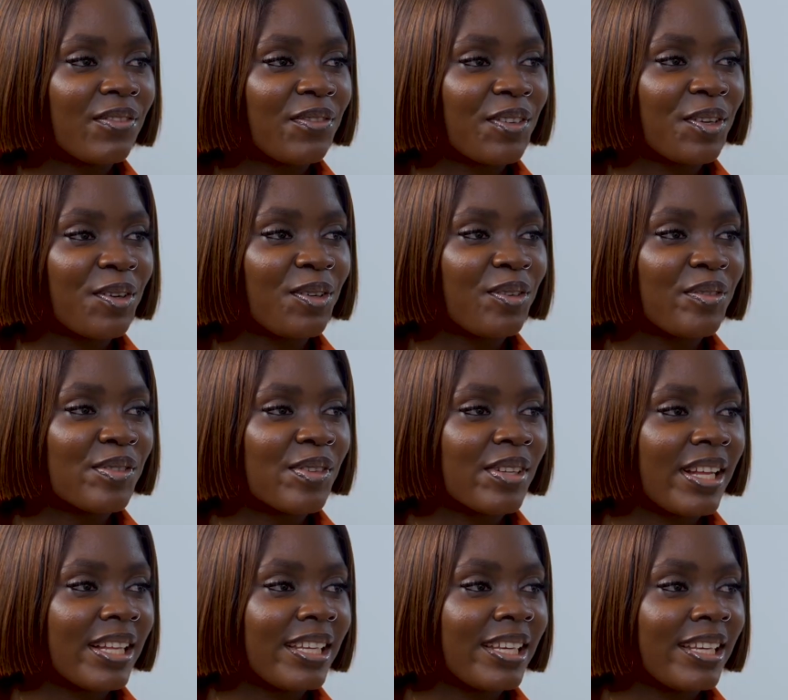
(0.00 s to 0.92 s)
video of
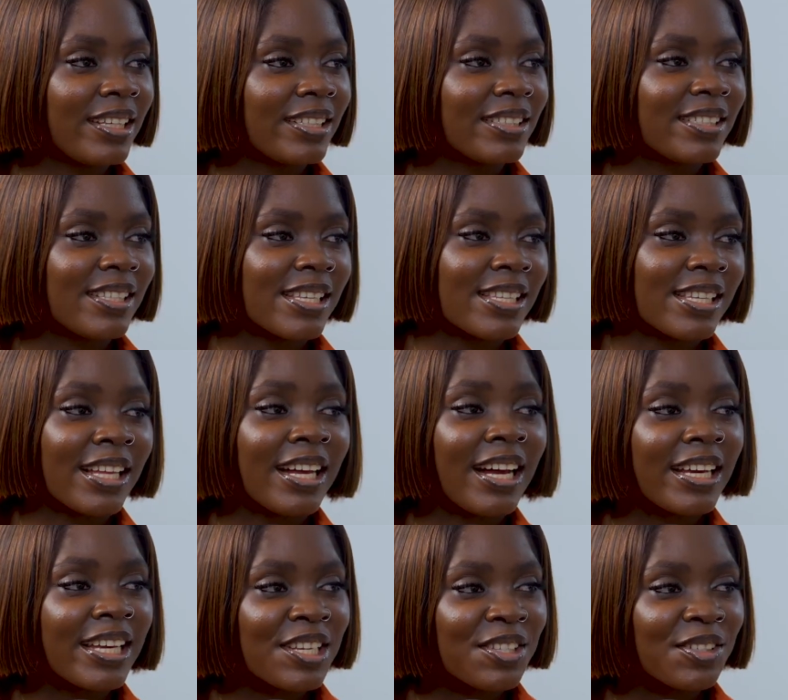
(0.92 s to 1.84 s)
Tolani tasting
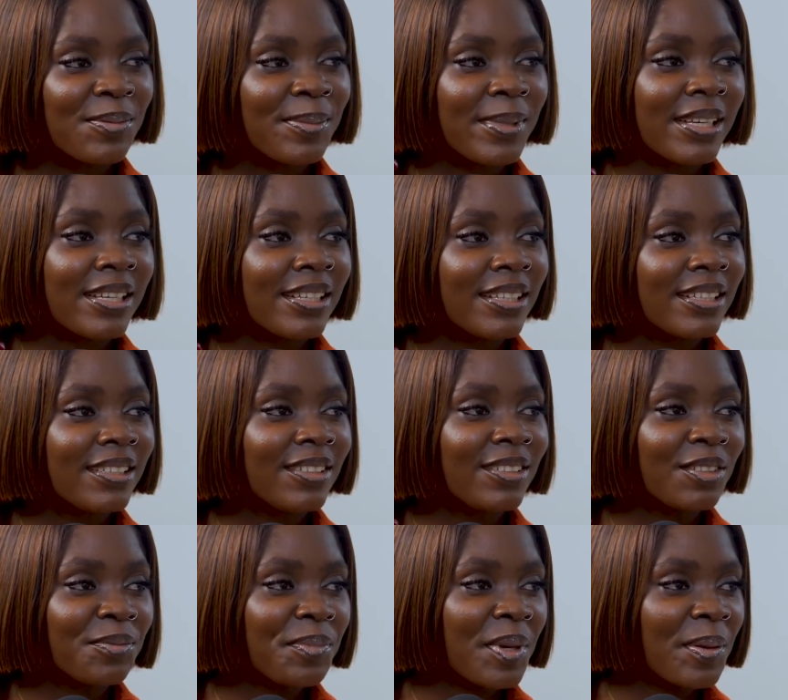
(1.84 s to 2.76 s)
her Indomie
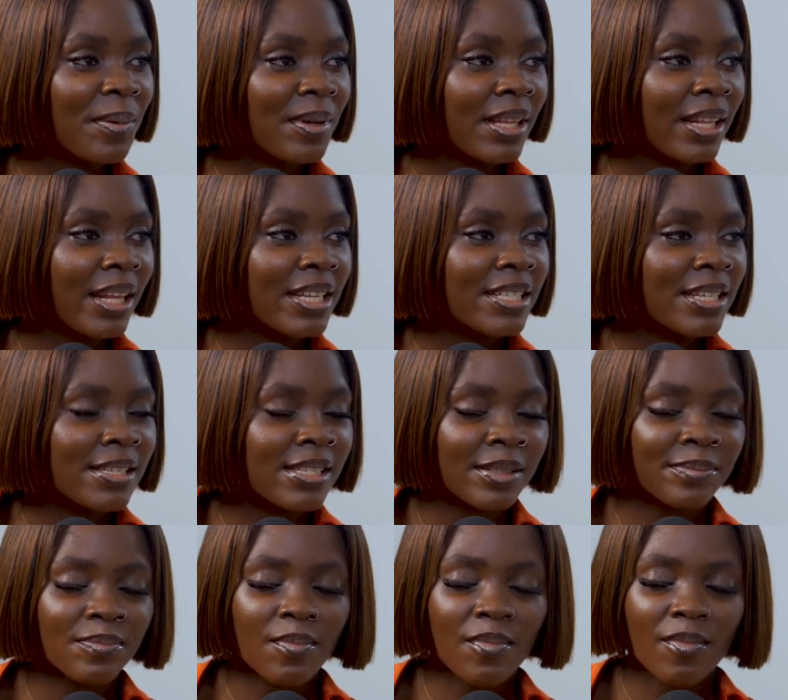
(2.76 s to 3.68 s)
on Big Brother Nigeria saying,